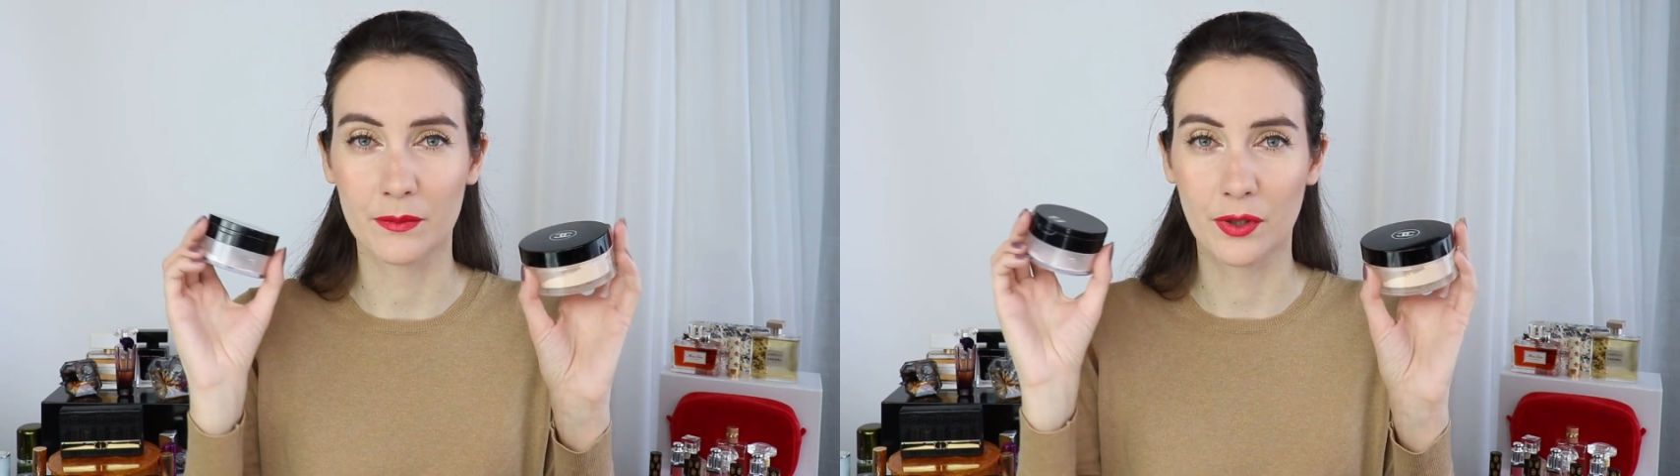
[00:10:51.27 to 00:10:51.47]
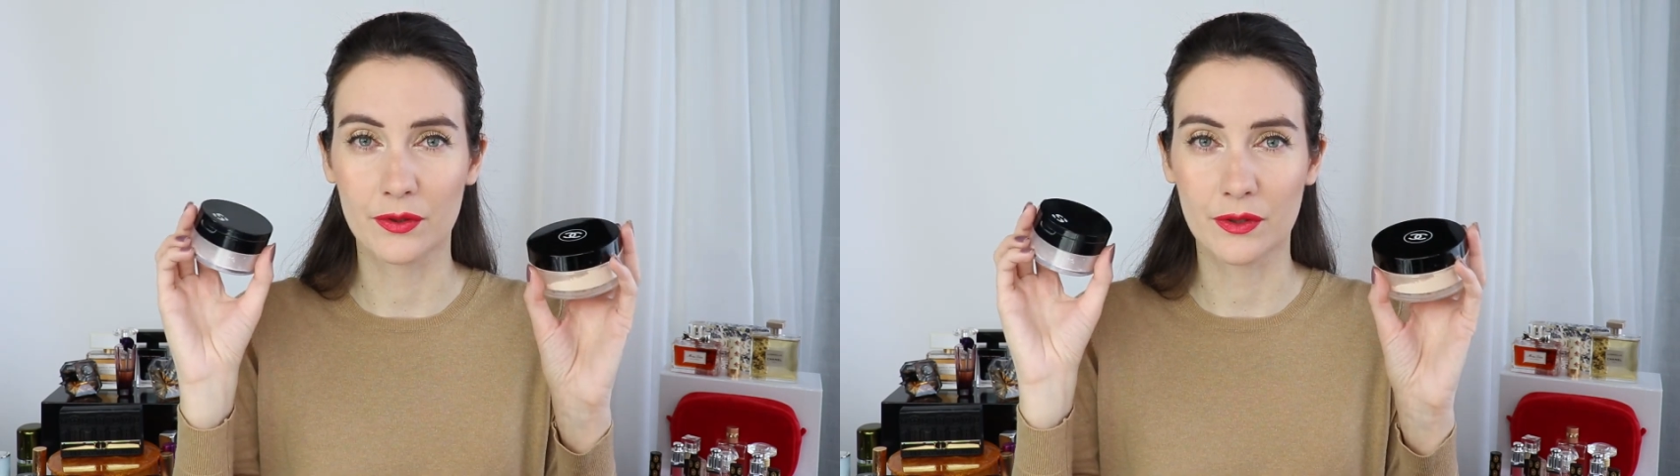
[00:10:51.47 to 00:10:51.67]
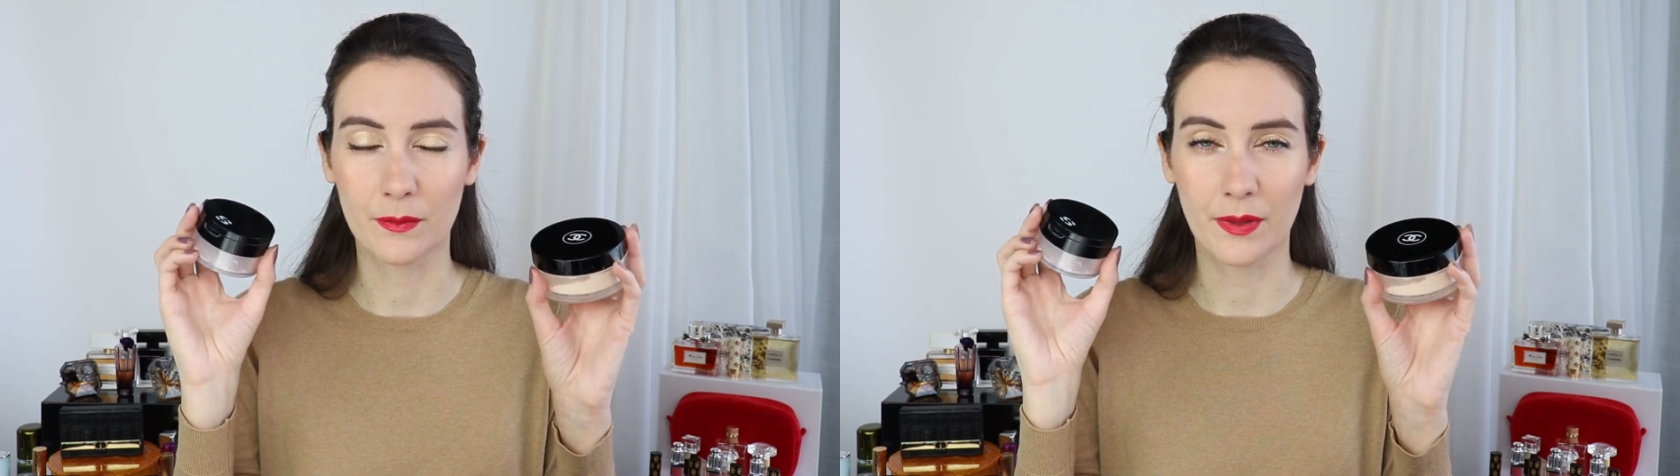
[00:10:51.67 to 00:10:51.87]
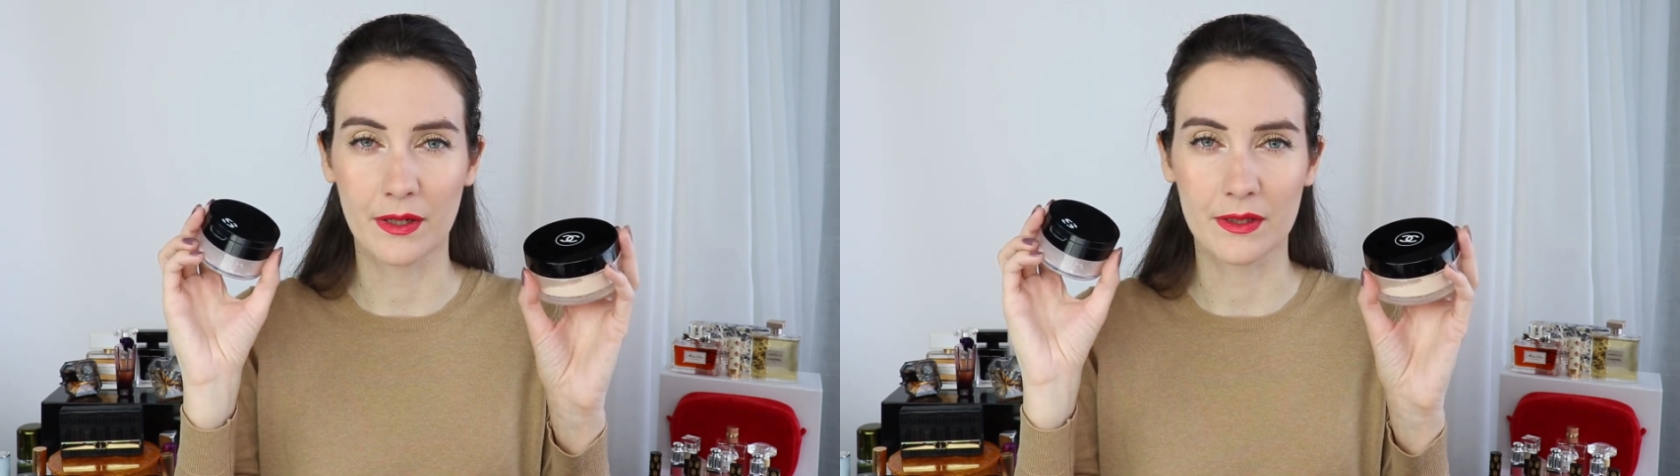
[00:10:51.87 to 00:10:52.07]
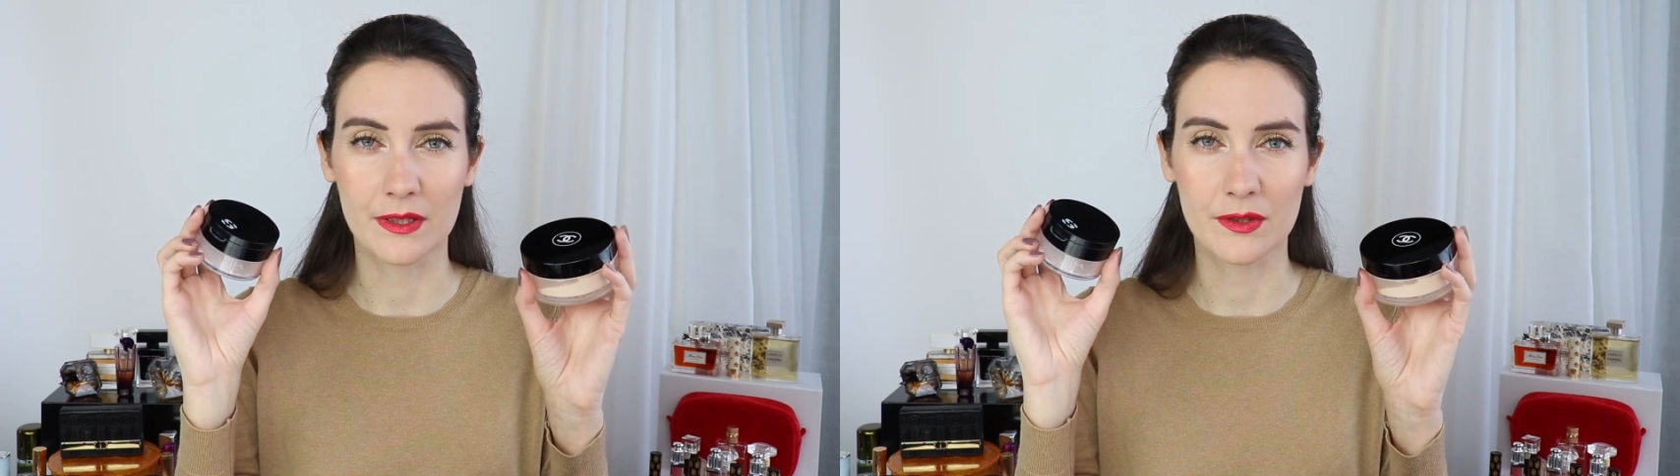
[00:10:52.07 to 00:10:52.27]
I'm going to
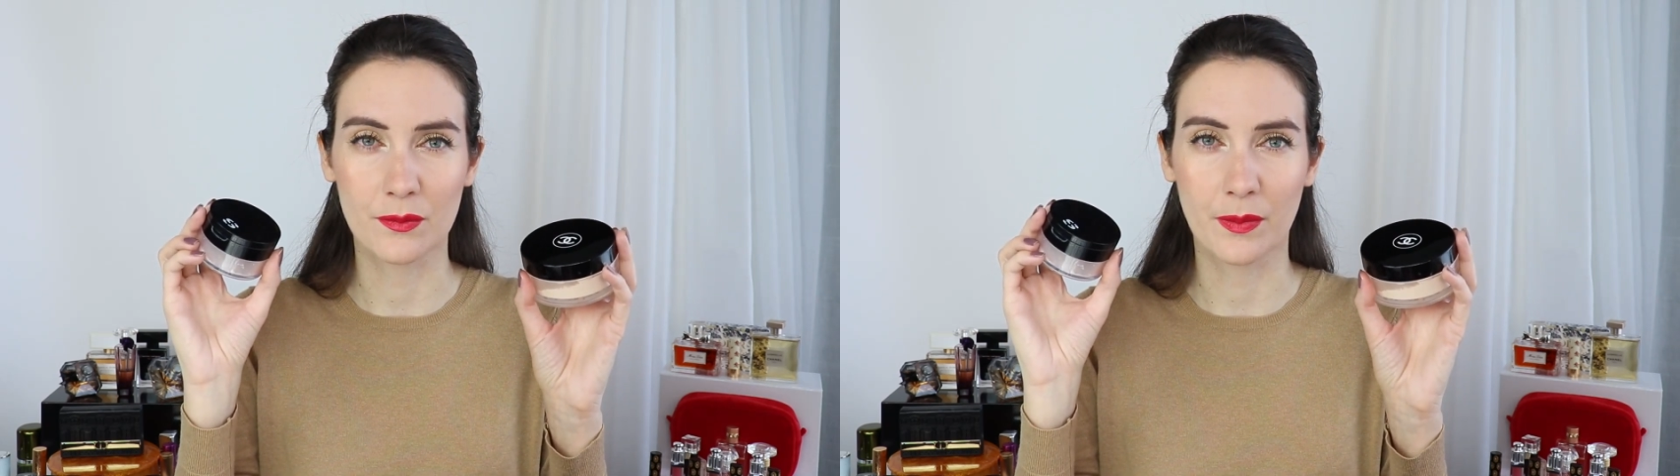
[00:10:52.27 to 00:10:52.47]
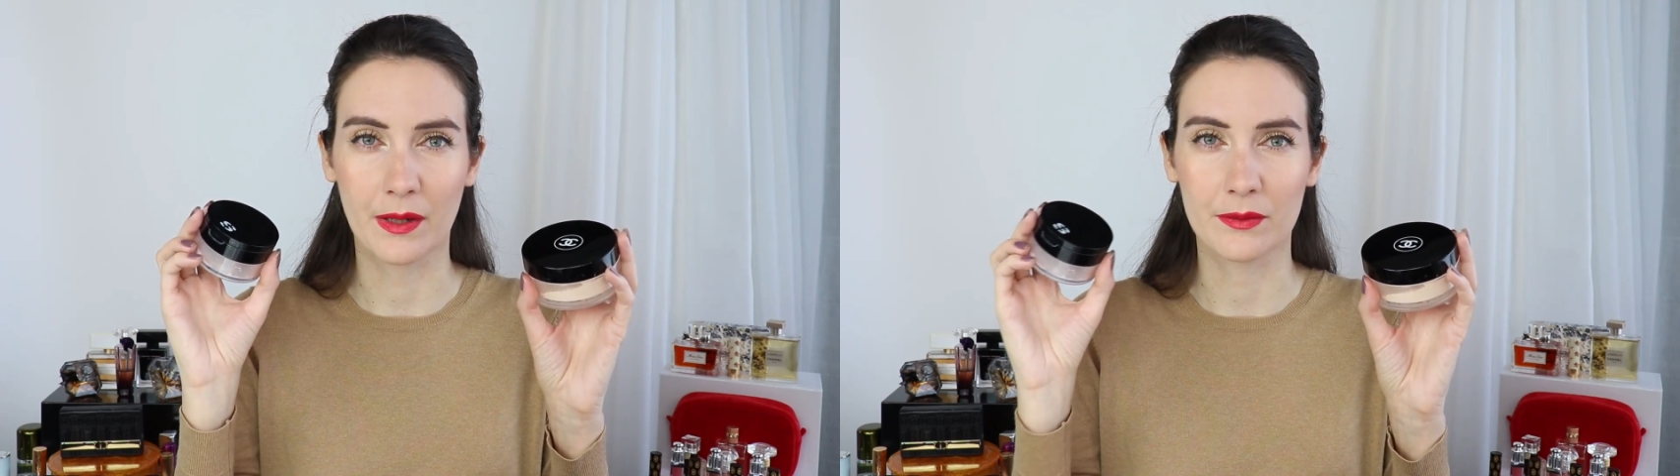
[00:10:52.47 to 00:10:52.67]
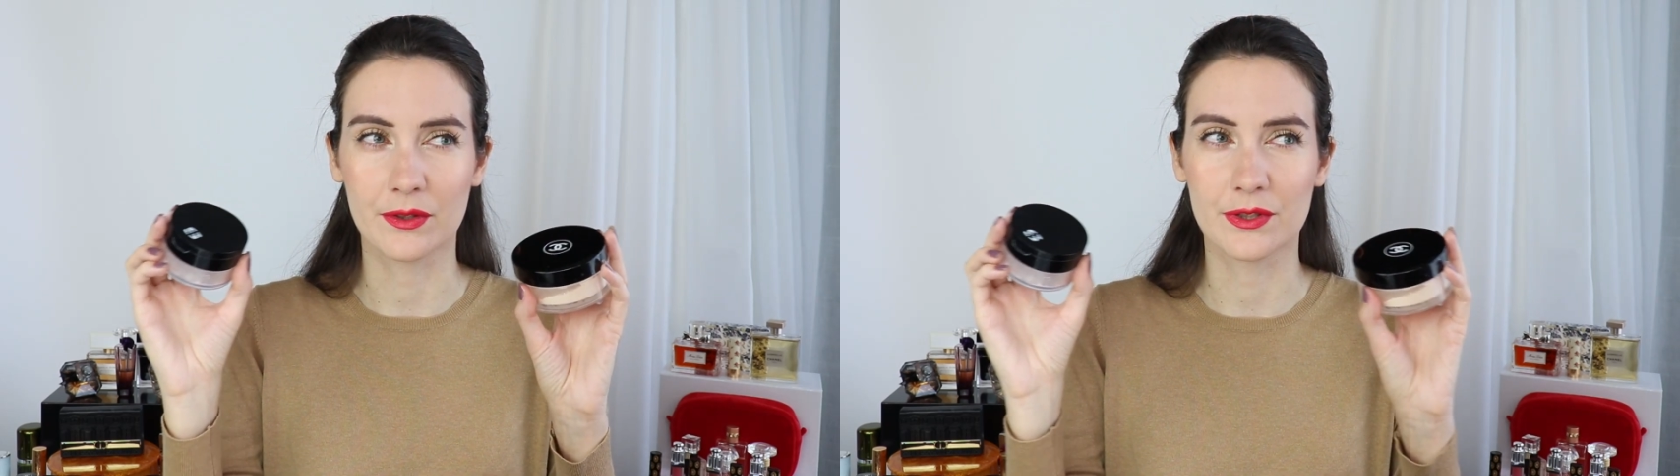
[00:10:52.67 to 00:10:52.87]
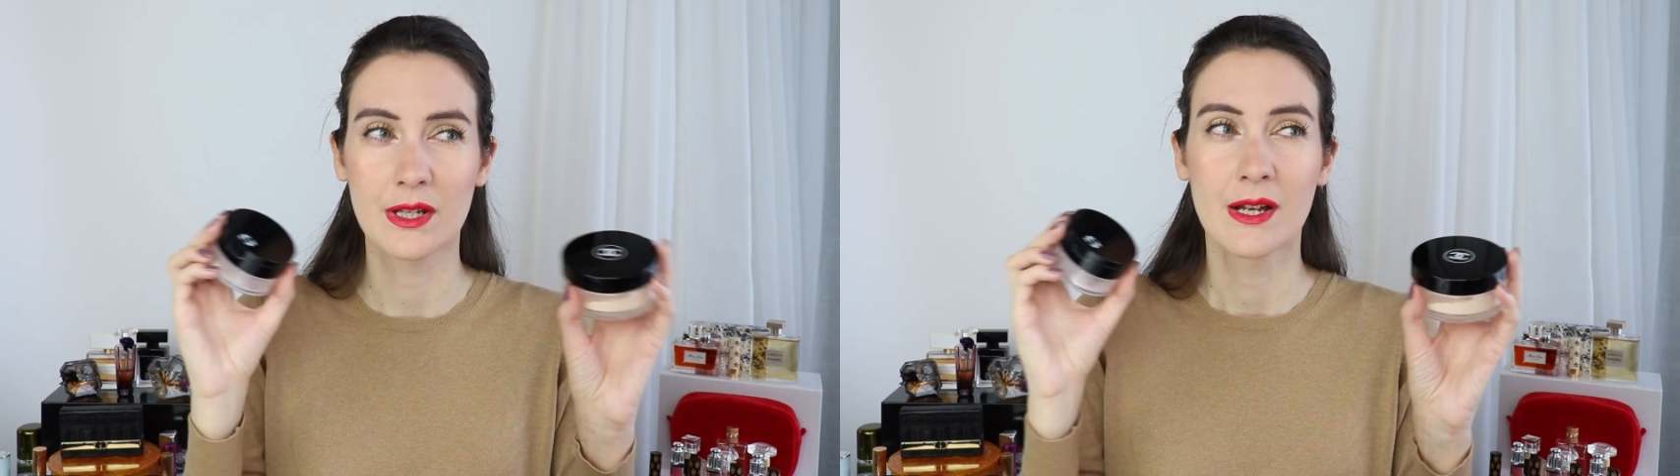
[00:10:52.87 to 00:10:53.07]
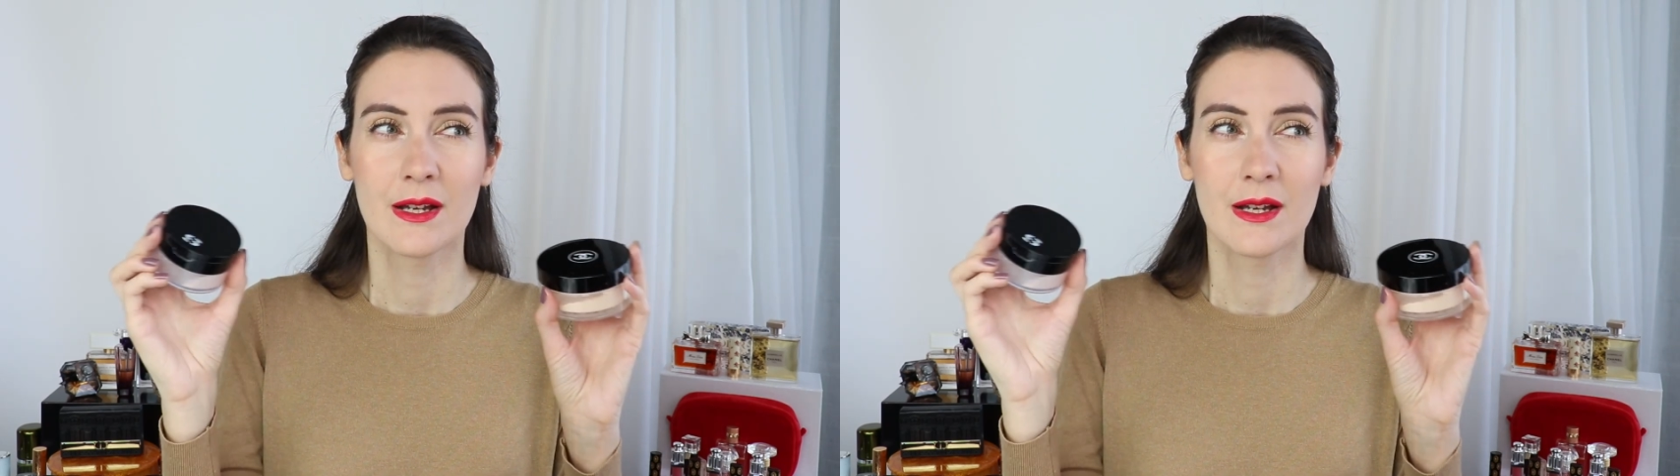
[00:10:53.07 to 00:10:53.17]
compare these two powders